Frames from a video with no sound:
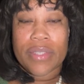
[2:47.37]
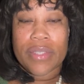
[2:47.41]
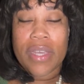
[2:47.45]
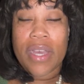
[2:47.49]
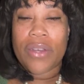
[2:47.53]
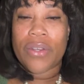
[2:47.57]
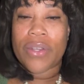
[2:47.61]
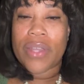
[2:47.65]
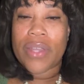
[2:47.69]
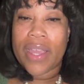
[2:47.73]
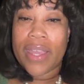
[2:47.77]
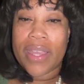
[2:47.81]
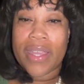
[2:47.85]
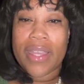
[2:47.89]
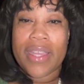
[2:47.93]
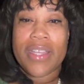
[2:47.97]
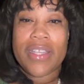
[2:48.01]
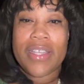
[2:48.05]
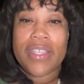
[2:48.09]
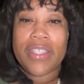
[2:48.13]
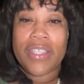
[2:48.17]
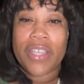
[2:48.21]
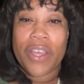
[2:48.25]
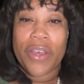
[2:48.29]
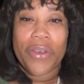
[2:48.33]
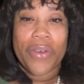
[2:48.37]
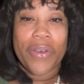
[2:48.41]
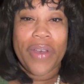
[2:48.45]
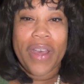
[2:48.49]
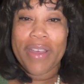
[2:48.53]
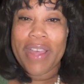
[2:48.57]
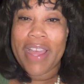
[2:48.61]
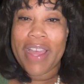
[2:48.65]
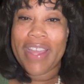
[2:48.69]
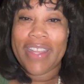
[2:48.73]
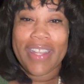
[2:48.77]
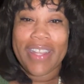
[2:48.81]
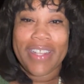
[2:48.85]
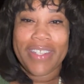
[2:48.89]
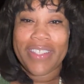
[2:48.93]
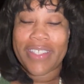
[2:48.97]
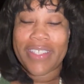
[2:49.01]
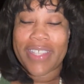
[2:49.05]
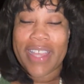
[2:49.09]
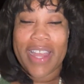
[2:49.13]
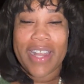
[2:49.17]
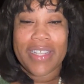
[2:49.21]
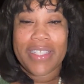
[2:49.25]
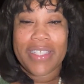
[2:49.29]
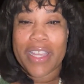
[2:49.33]
okay. So I just
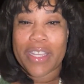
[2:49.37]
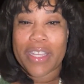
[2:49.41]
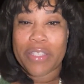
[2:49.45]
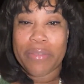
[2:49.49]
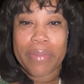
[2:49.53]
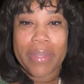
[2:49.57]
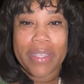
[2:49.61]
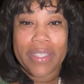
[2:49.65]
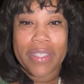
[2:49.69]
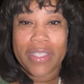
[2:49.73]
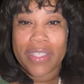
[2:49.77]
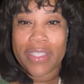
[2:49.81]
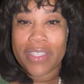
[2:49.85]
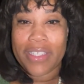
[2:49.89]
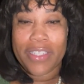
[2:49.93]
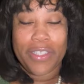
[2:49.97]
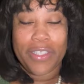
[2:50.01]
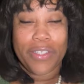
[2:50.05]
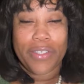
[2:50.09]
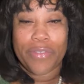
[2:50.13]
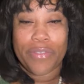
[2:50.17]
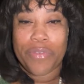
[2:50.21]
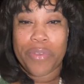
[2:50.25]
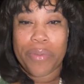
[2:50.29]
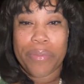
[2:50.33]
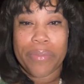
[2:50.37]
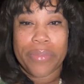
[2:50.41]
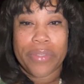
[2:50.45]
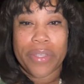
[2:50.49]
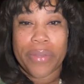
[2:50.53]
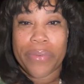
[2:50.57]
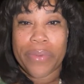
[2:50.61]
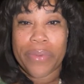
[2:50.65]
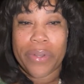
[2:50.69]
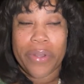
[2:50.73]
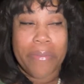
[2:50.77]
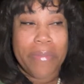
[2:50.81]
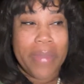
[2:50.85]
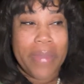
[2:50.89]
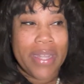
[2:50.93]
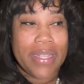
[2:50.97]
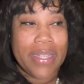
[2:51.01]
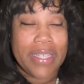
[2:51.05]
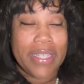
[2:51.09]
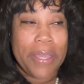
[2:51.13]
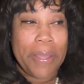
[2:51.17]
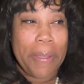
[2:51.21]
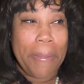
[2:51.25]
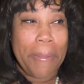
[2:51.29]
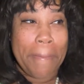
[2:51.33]
got a text message
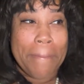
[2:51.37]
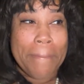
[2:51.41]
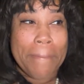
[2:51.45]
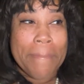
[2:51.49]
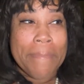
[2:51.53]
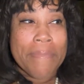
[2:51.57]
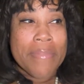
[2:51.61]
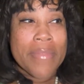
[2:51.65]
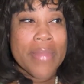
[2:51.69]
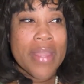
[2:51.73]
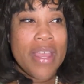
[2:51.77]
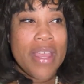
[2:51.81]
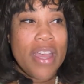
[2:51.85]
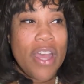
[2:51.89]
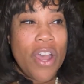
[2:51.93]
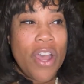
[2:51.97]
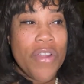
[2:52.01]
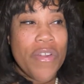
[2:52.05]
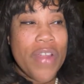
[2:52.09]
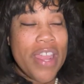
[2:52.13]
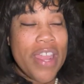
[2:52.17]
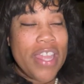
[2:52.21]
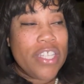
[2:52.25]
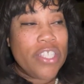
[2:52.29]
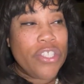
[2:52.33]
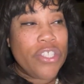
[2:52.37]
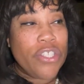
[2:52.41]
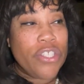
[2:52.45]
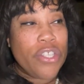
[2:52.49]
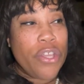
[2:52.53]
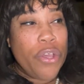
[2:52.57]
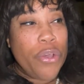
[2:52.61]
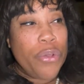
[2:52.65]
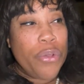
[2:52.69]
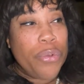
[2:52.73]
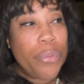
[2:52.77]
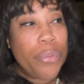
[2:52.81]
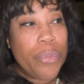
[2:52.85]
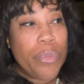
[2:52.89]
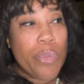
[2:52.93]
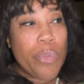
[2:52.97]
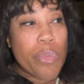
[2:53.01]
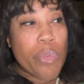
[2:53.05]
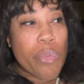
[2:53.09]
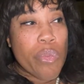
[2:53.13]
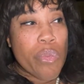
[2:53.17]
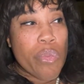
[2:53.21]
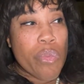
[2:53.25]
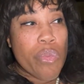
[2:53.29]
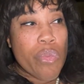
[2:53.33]
from someone on my team. All right.
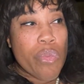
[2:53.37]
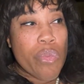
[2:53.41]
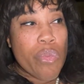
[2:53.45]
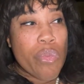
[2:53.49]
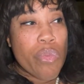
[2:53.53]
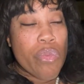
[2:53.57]
So